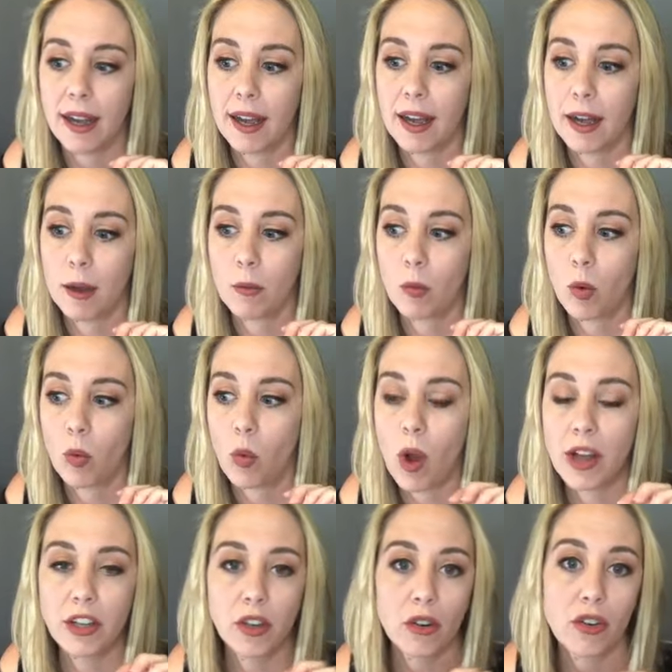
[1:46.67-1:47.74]
um,
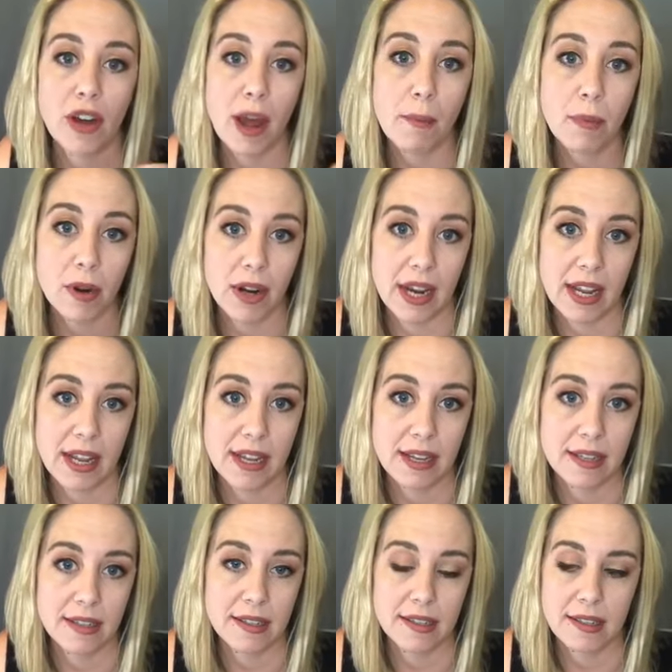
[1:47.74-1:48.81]
what your number
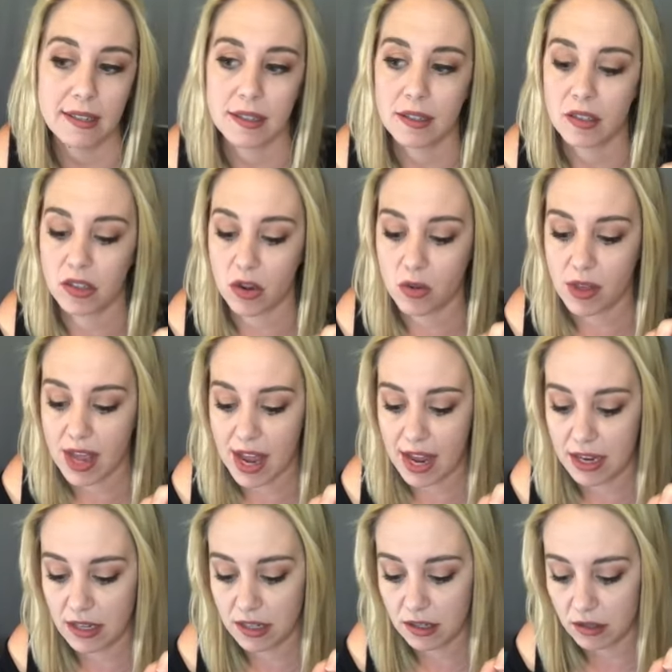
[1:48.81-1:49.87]
is so
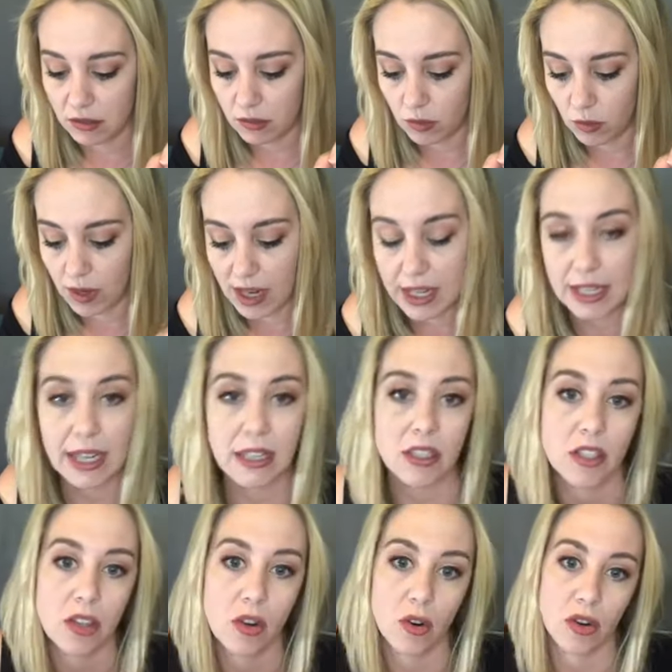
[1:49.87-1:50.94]
that when I
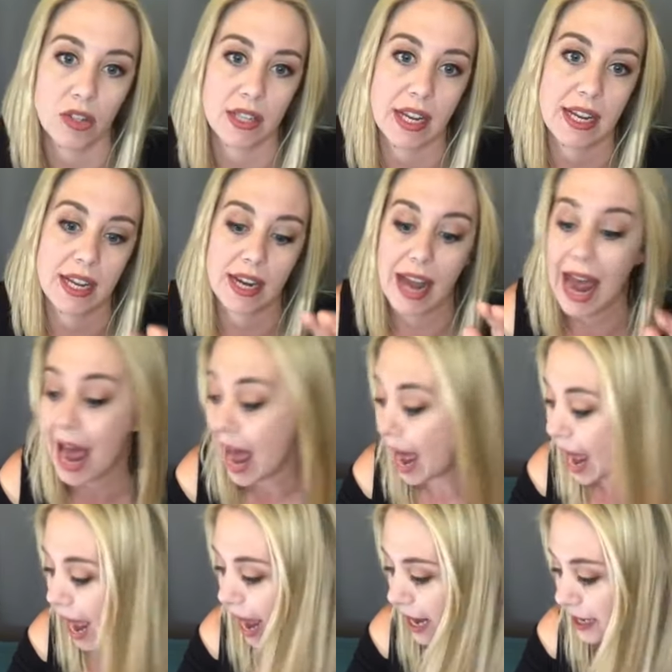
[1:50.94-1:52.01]
get to yours, I can
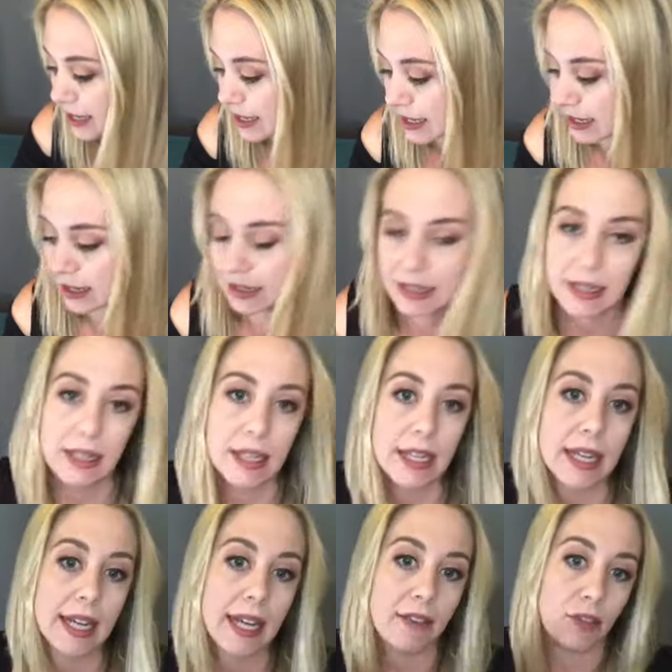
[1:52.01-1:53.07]
ask
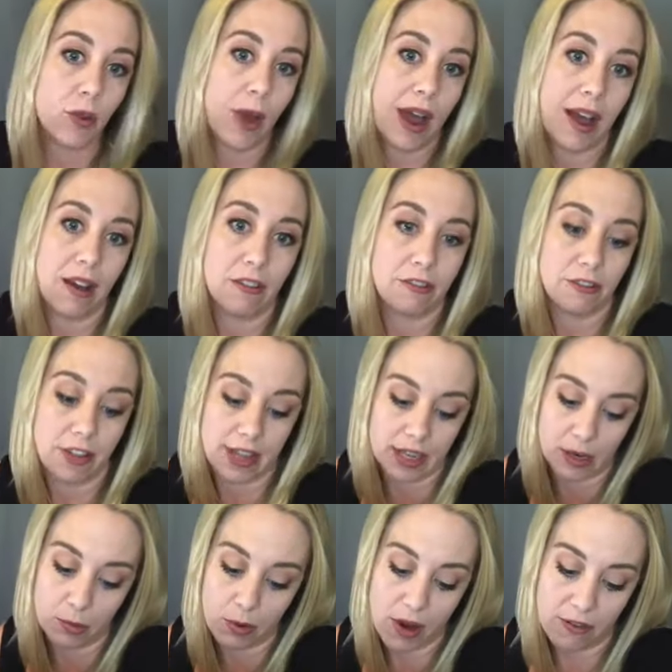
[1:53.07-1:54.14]
if you have
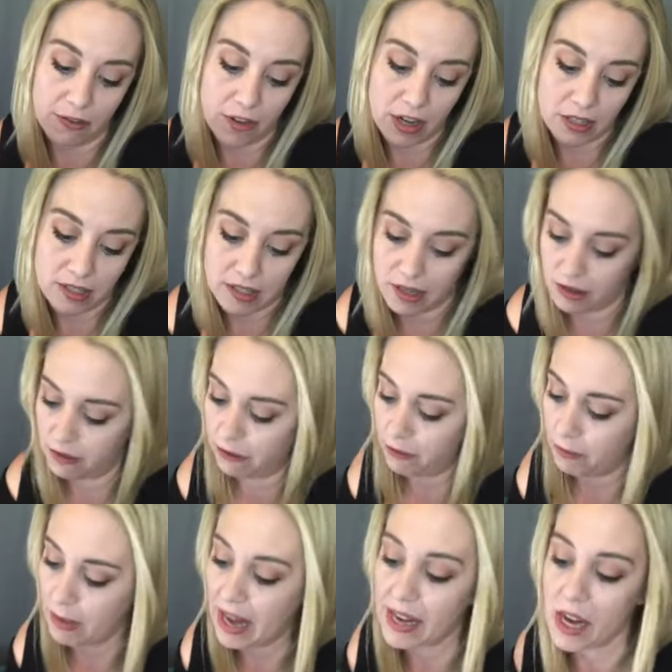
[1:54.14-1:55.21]
like a preference
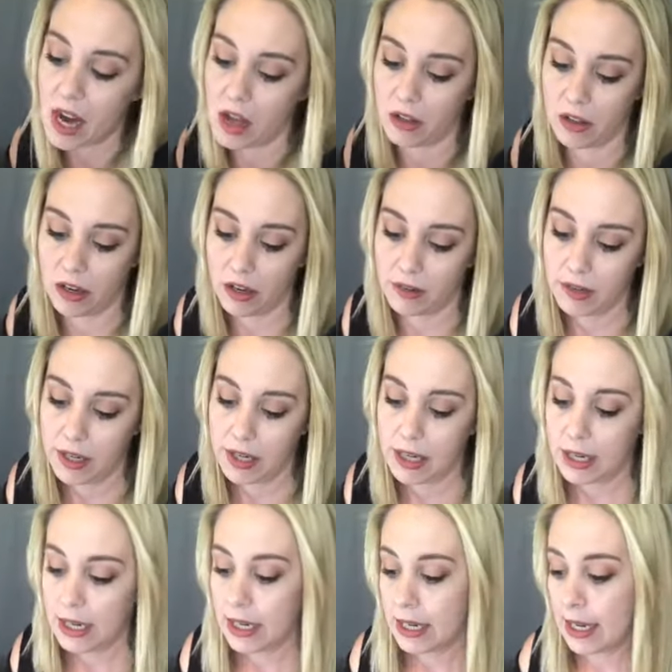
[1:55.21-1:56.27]
of pen color.
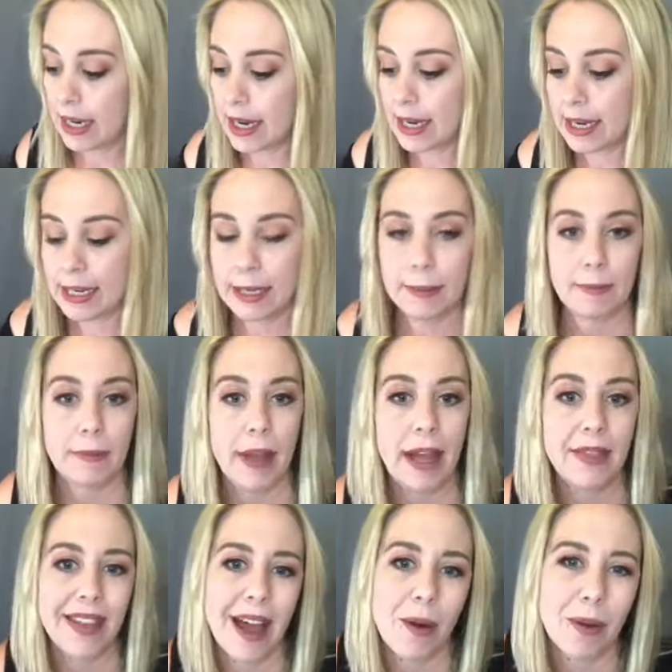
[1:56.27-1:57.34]
Um,
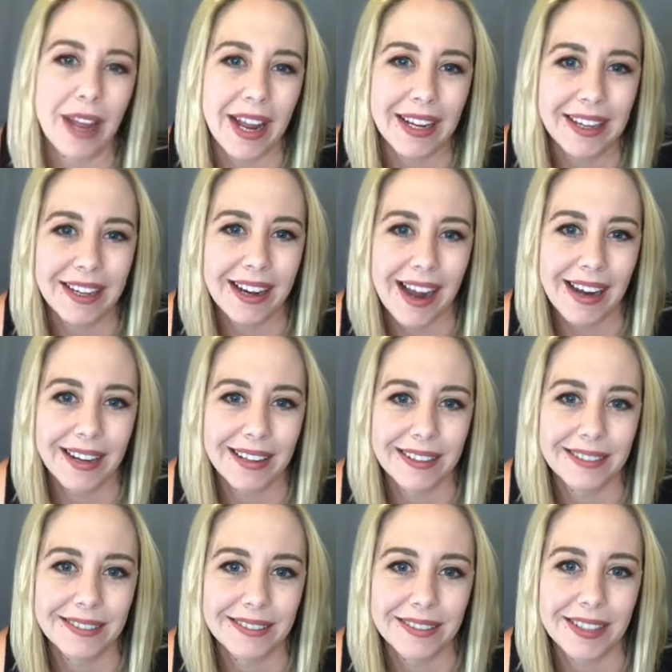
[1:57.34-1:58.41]
and that way I can
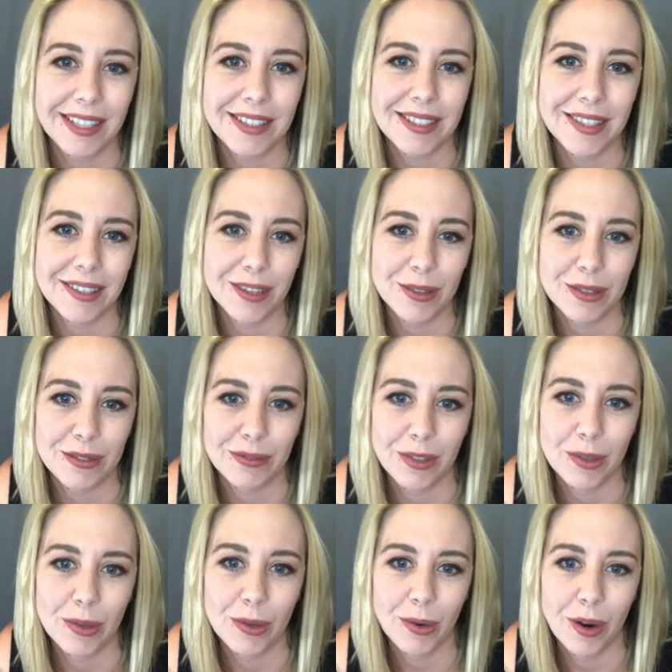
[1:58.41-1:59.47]
kind of get to those of
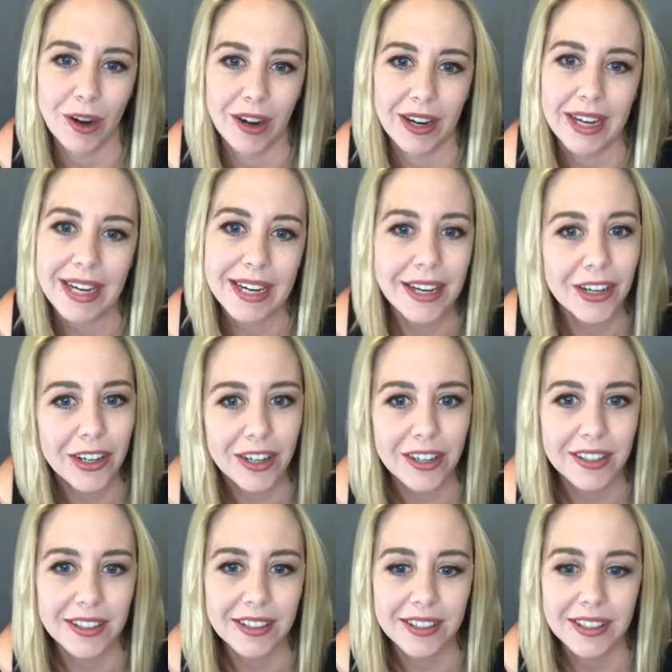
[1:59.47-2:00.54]
you who are
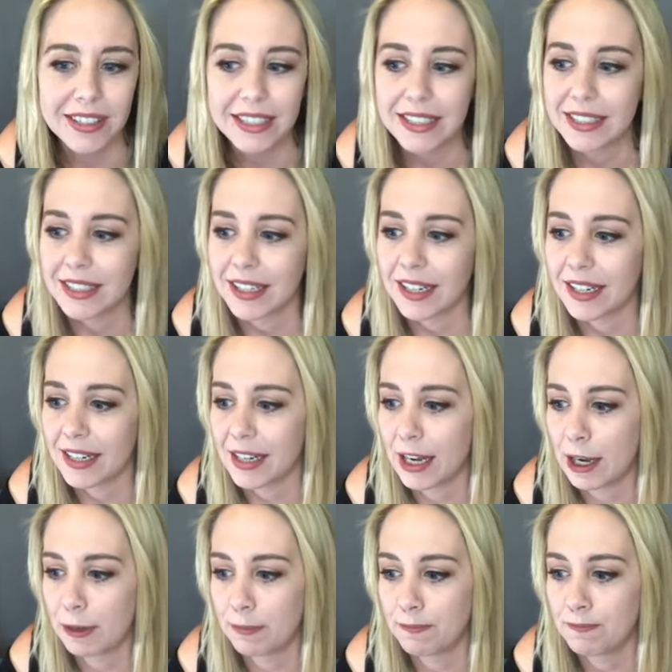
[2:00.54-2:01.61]
here
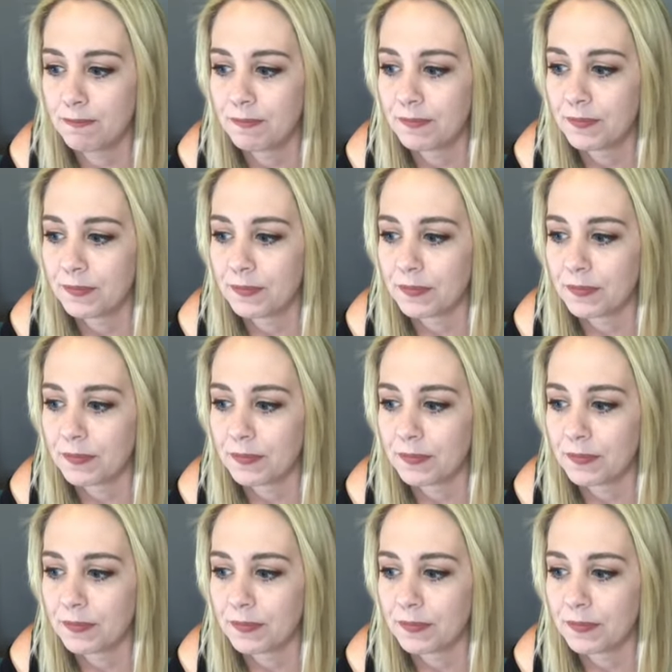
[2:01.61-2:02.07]
um,